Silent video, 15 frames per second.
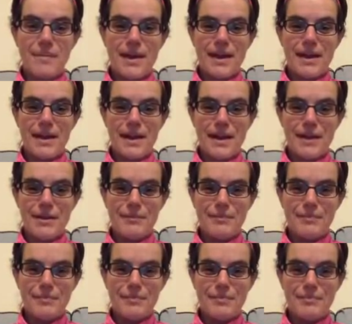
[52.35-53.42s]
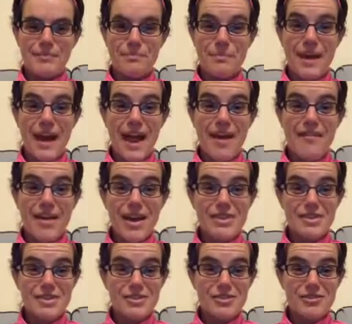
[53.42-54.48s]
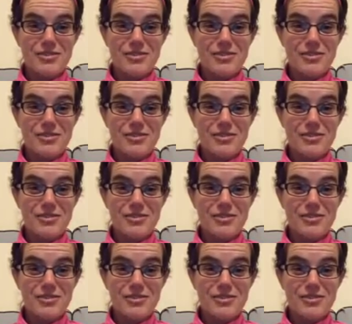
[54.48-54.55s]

But I have access